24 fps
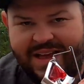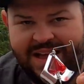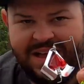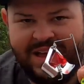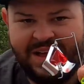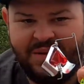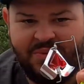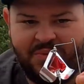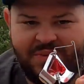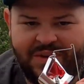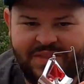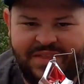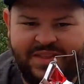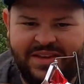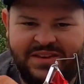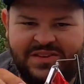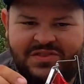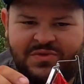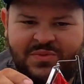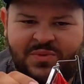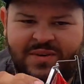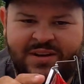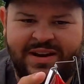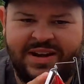And with
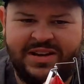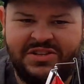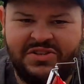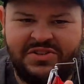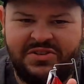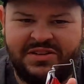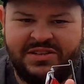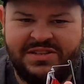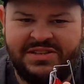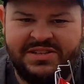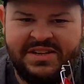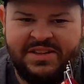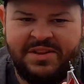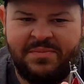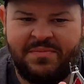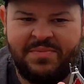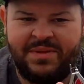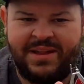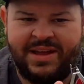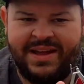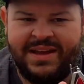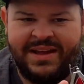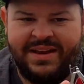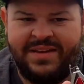this one, as you can see, the
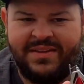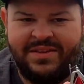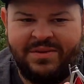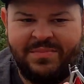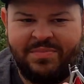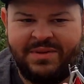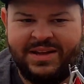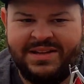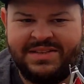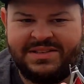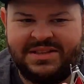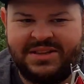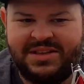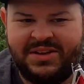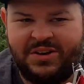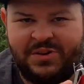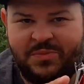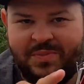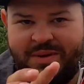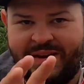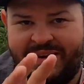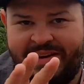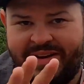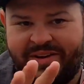blade's a
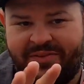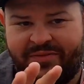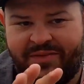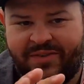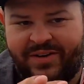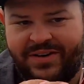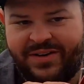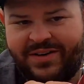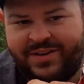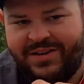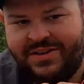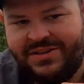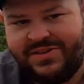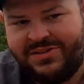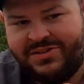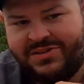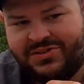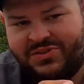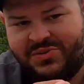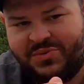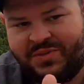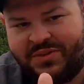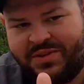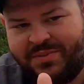little bit different.
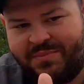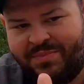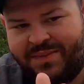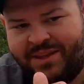So with the